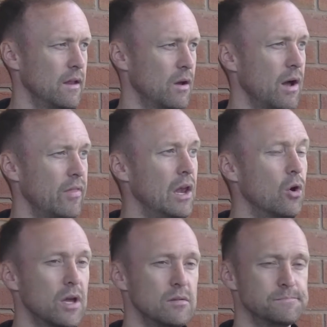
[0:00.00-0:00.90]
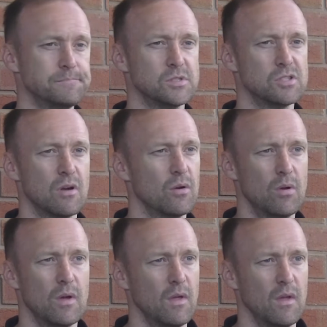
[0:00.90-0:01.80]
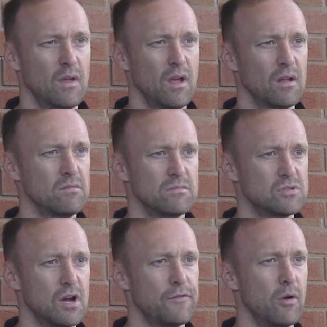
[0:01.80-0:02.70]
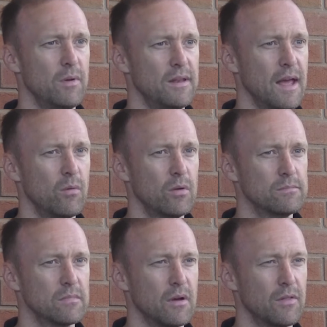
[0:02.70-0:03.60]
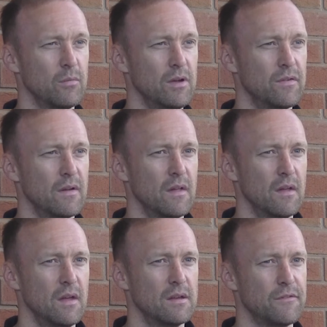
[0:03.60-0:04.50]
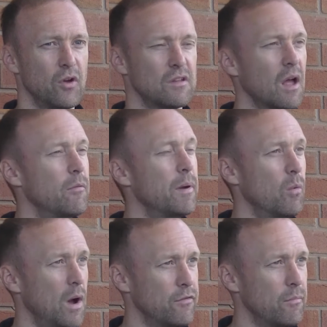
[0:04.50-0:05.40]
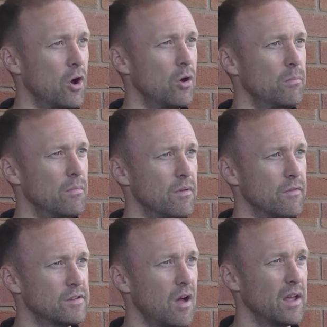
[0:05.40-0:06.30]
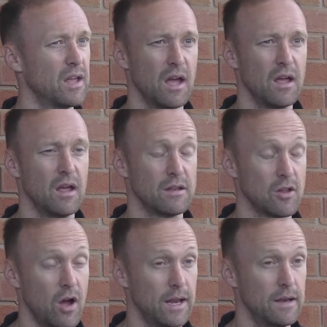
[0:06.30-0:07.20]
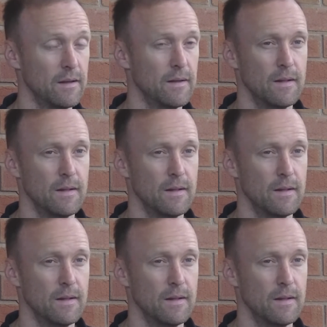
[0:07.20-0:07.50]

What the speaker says: you know, how they're looking. So yeah, tough opening day one. I think it's the first time we've been away from home in the starting